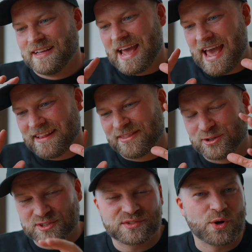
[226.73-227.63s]
and
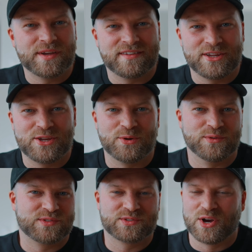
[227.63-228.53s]
they're just so easy to use.